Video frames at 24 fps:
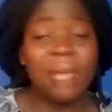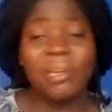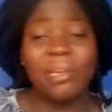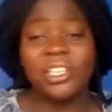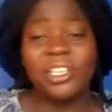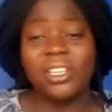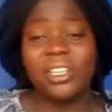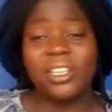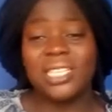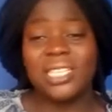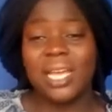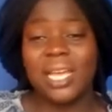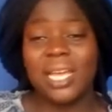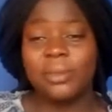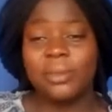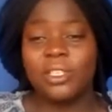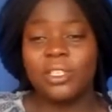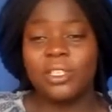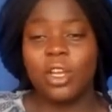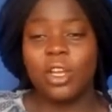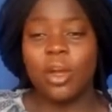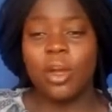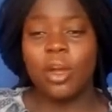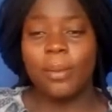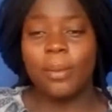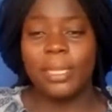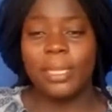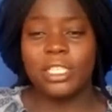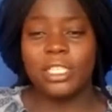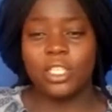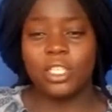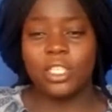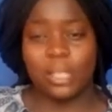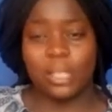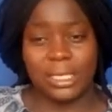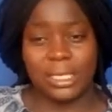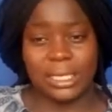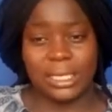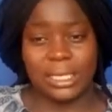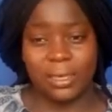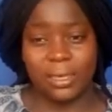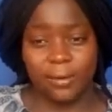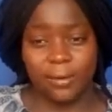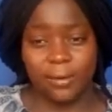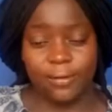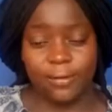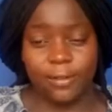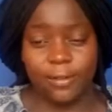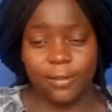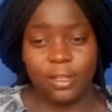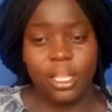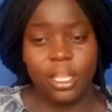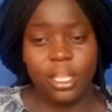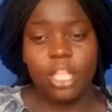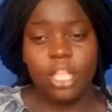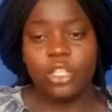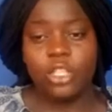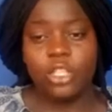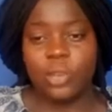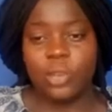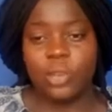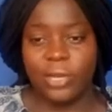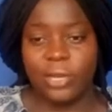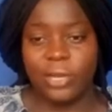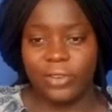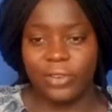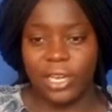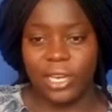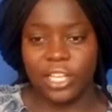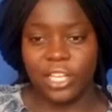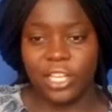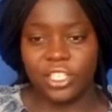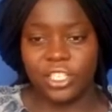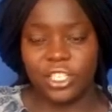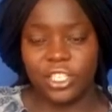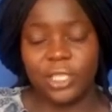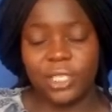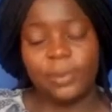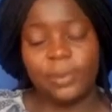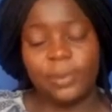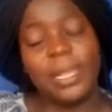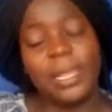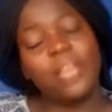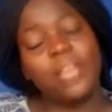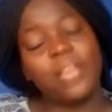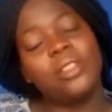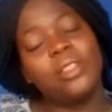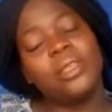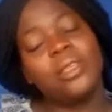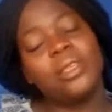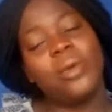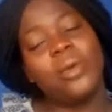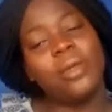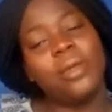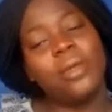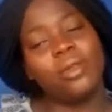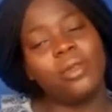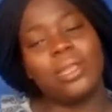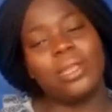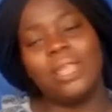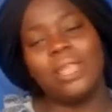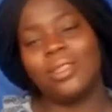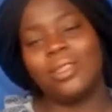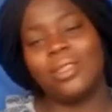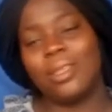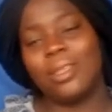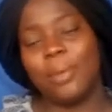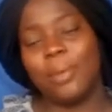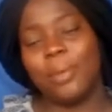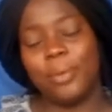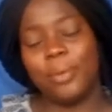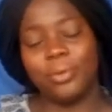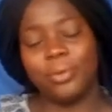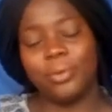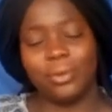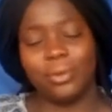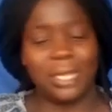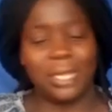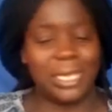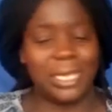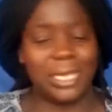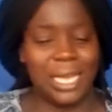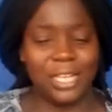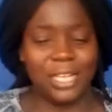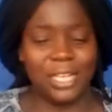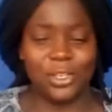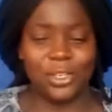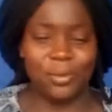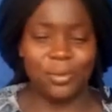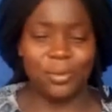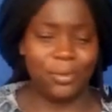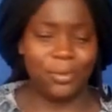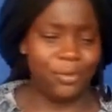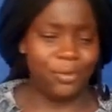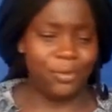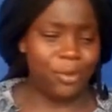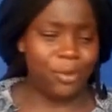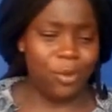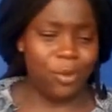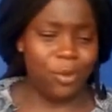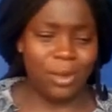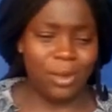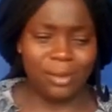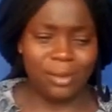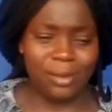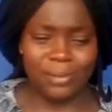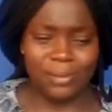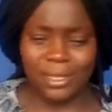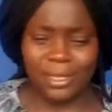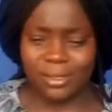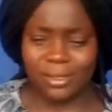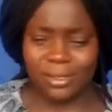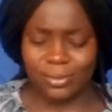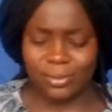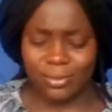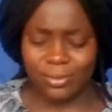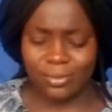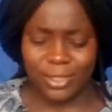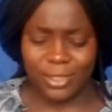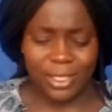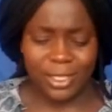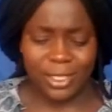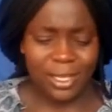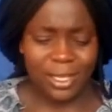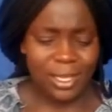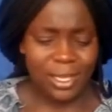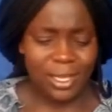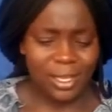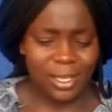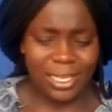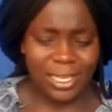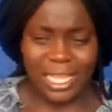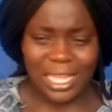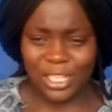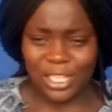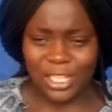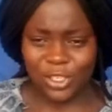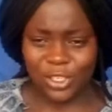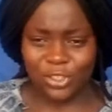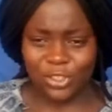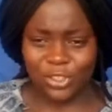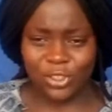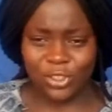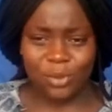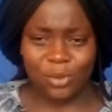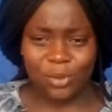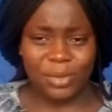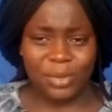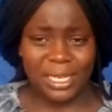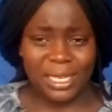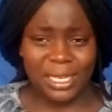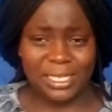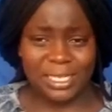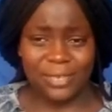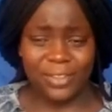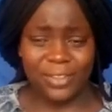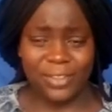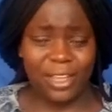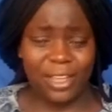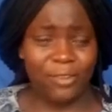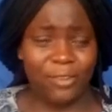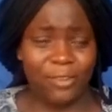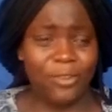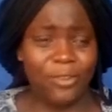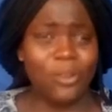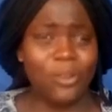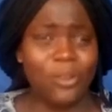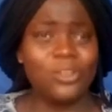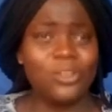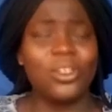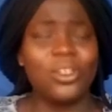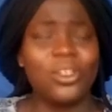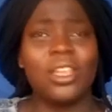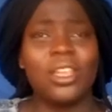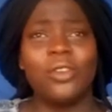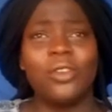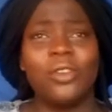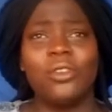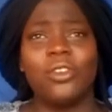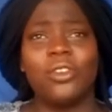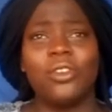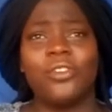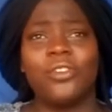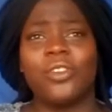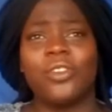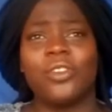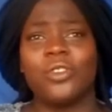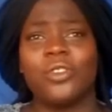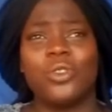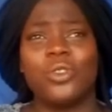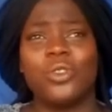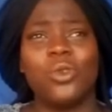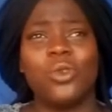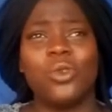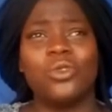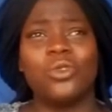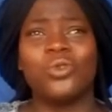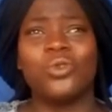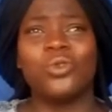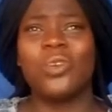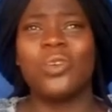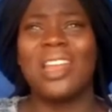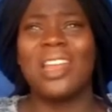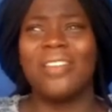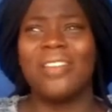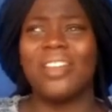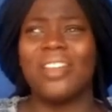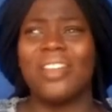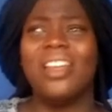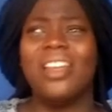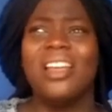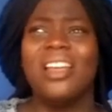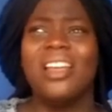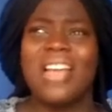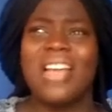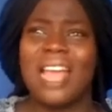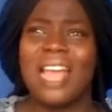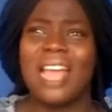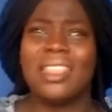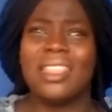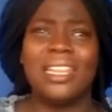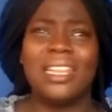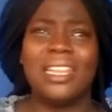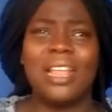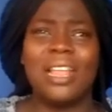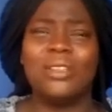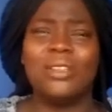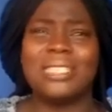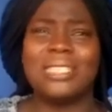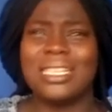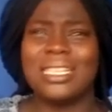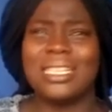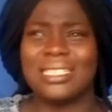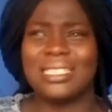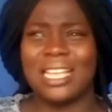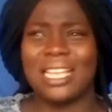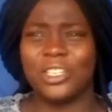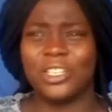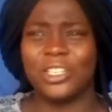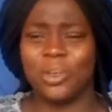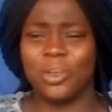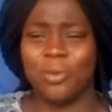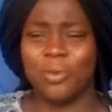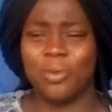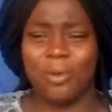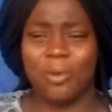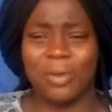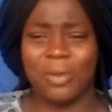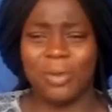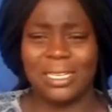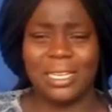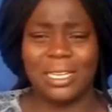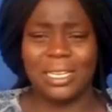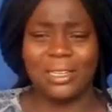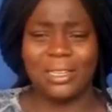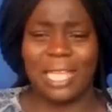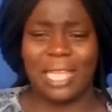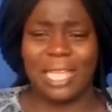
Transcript: maturity helps you commit to yourself to a relationship. Like you see, when you think you see people that are jumping from one person, they are just jumping as if they are frogs. Okay, no, not frogs, toads, whatever. And then those things that jump up and down,